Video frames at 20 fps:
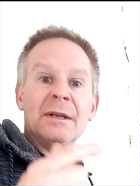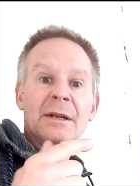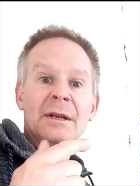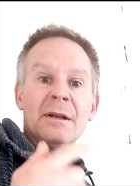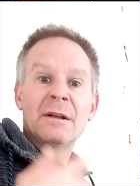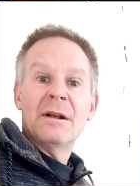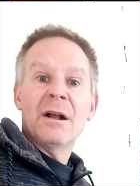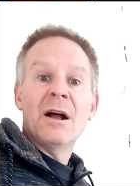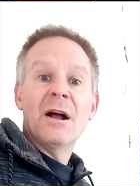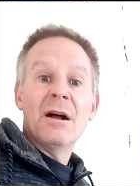
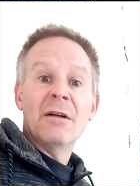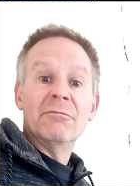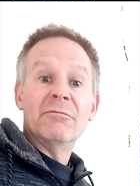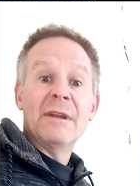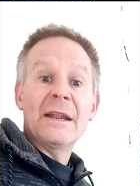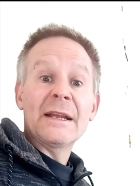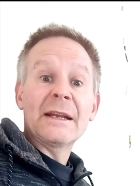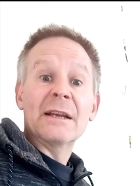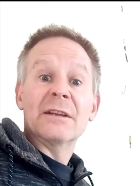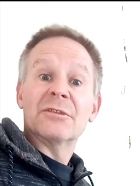uh,
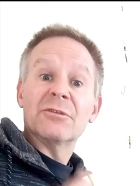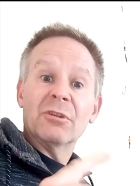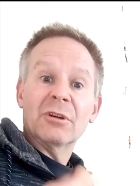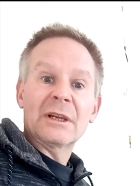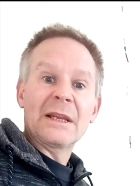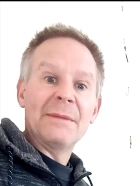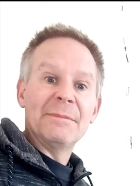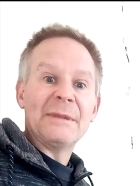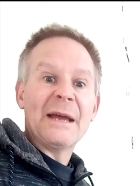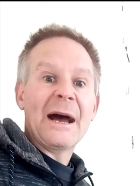rig. It's not
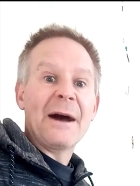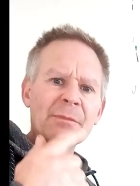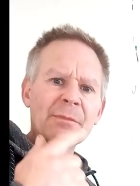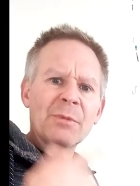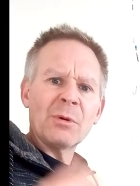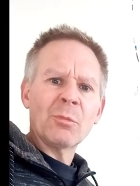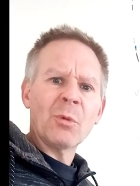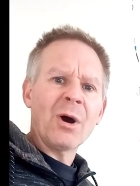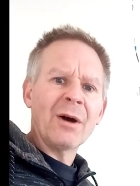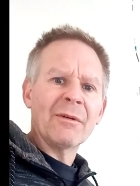clipped down.
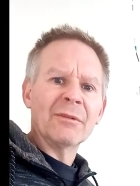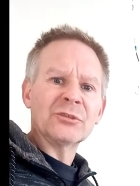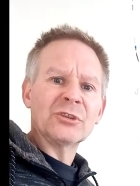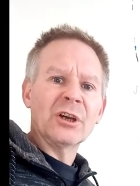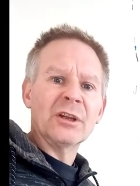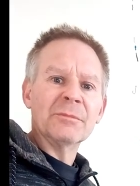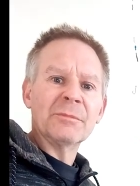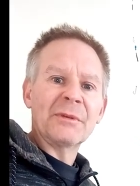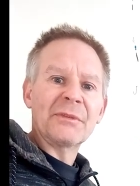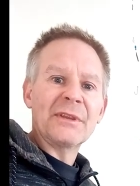What I've
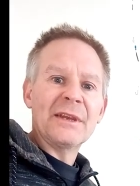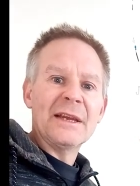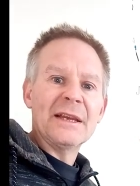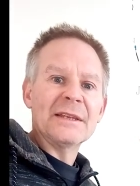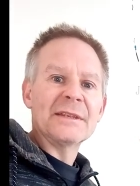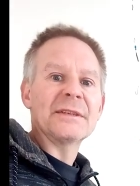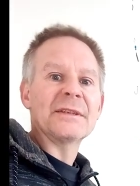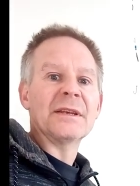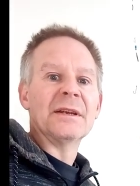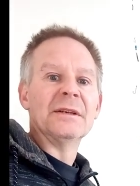done with
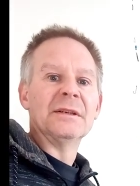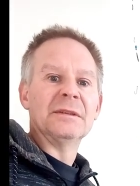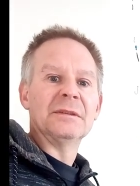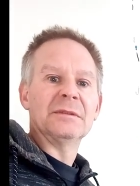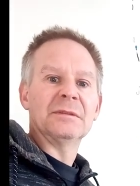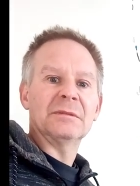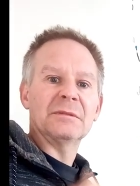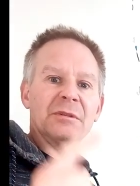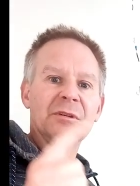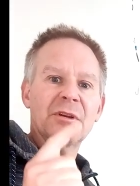this,
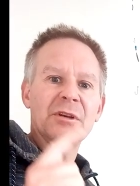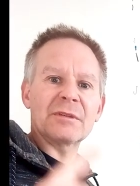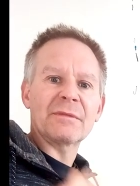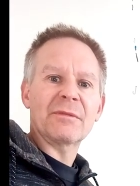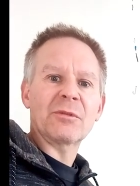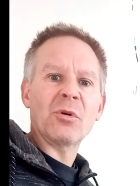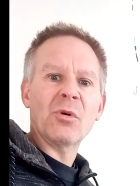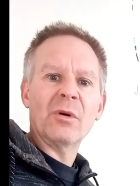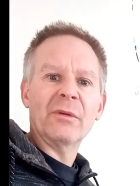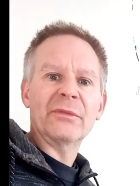because
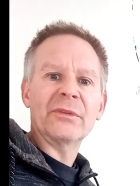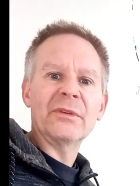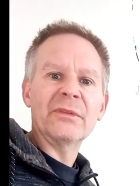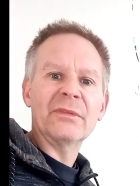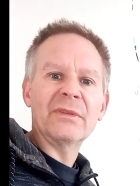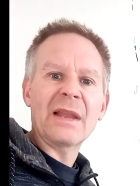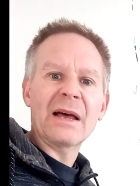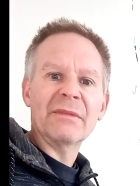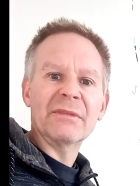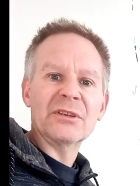I've caught a few
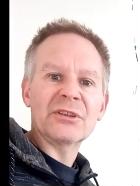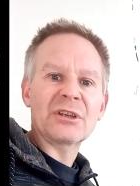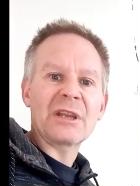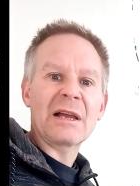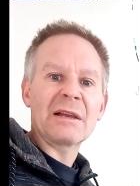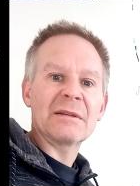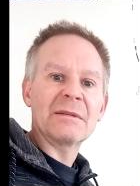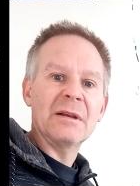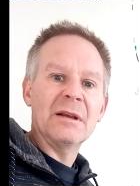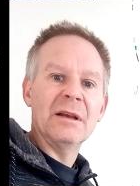flatfish
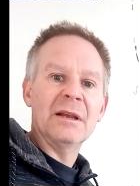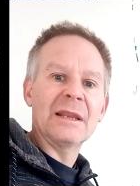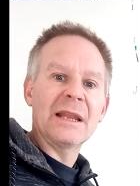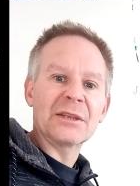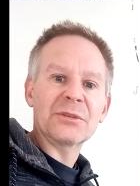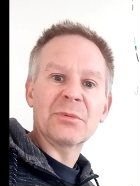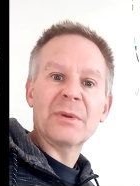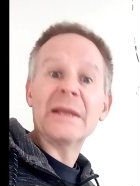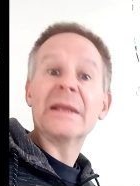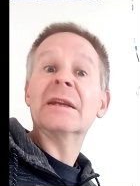la uh,
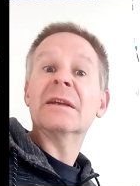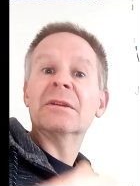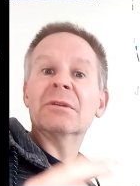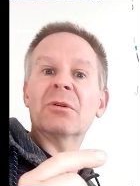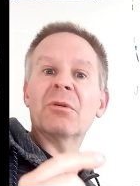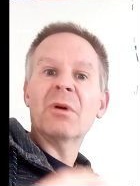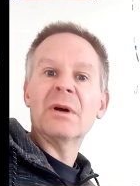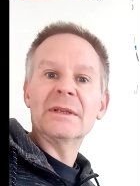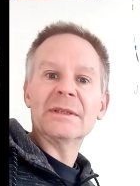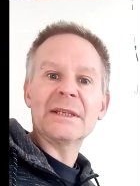last week and they're
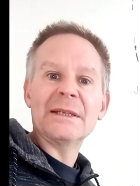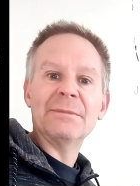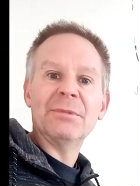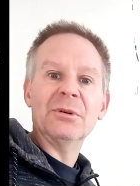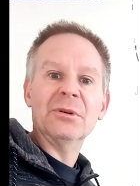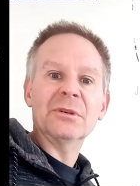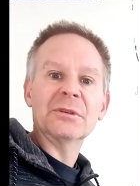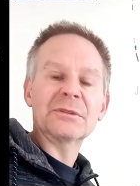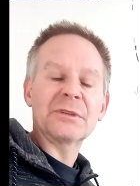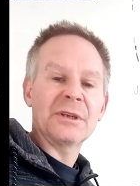quite deep
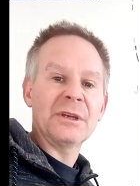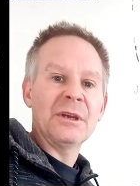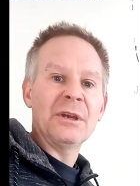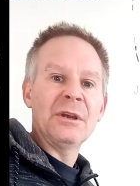hooked,